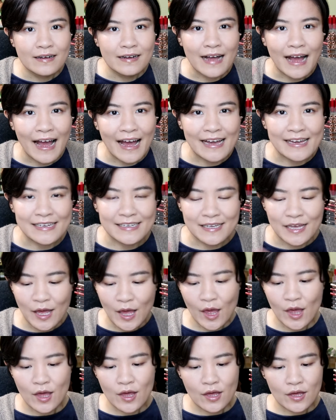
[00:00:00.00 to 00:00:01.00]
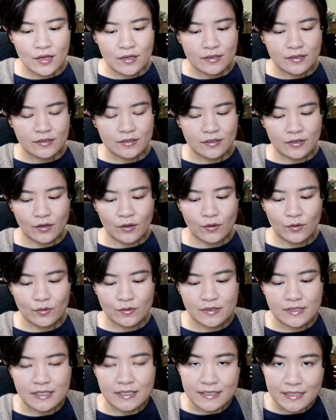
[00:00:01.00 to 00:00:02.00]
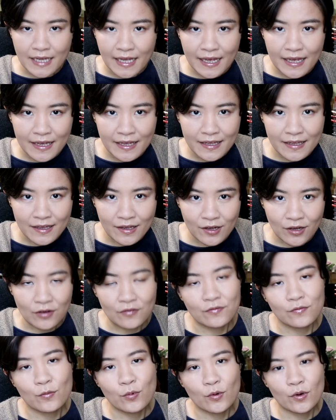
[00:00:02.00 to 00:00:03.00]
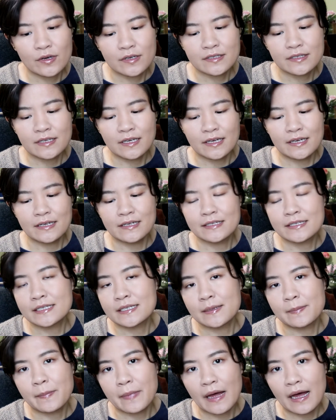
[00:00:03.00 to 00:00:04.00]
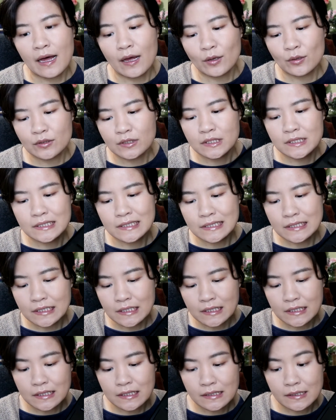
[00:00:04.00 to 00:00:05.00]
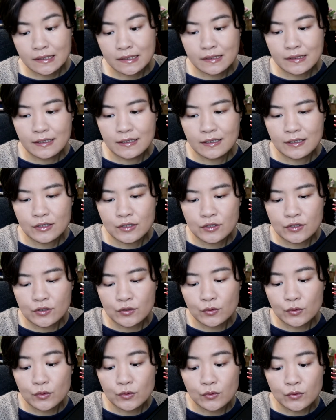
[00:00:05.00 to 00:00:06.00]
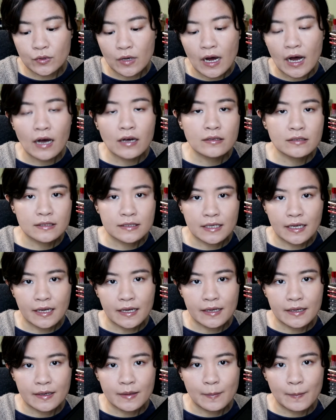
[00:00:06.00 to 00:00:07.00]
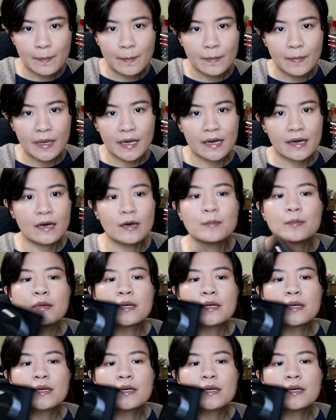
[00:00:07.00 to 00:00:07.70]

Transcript: Hi! So today, of course, it's about these Suku holiday makeup